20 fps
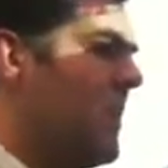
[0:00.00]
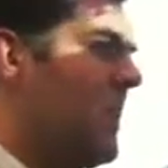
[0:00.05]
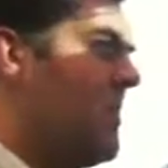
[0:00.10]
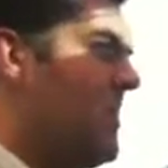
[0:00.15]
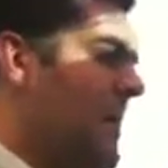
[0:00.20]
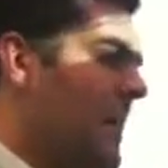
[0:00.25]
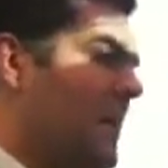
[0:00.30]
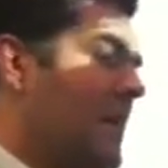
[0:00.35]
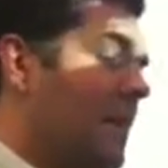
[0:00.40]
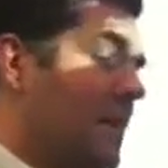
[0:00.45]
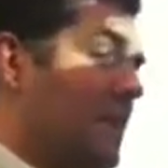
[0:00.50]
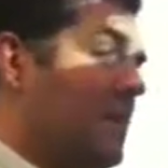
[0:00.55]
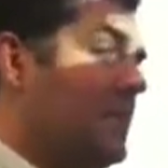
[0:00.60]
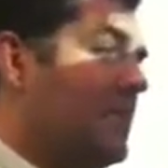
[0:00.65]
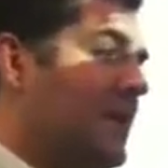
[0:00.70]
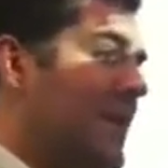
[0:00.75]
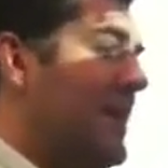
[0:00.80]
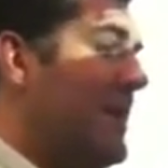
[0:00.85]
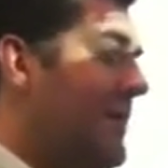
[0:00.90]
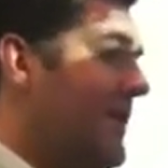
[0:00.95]
You don't need
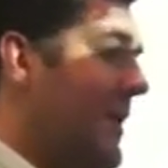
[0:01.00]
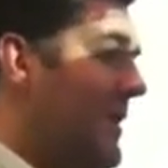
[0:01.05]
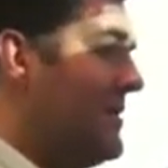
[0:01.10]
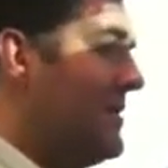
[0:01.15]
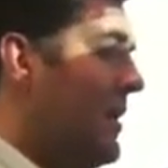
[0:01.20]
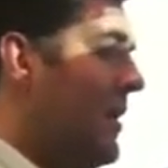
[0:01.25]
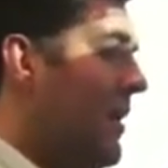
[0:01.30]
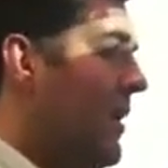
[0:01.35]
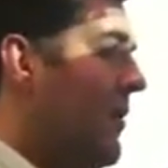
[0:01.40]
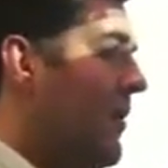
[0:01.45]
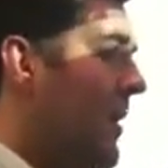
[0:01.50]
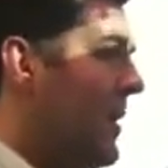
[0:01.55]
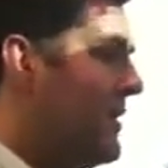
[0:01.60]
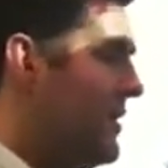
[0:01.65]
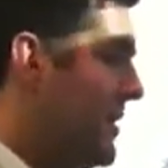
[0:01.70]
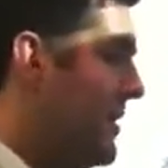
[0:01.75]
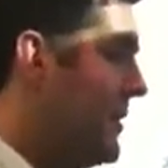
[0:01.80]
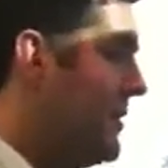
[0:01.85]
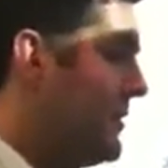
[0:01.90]
particularly fancy hardware to